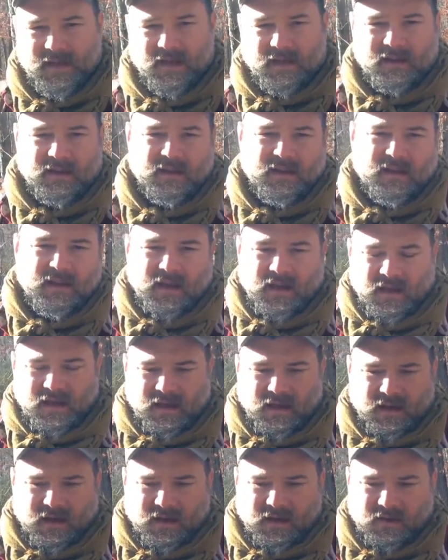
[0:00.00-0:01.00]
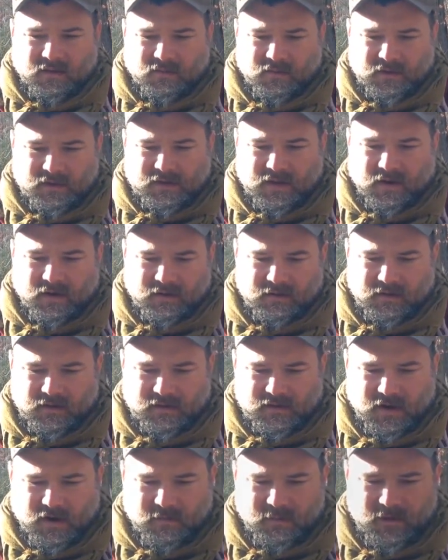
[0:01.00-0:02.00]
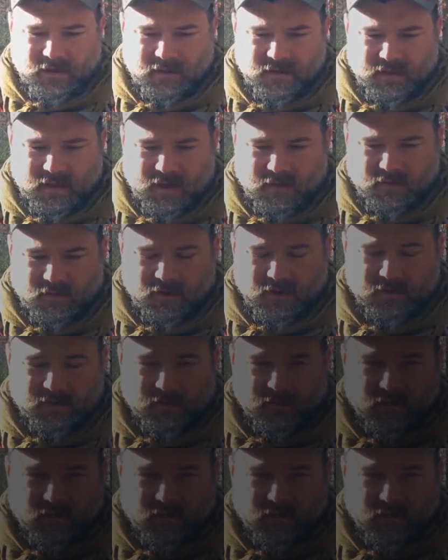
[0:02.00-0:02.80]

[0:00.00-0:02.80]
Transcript: out. We determined that we're on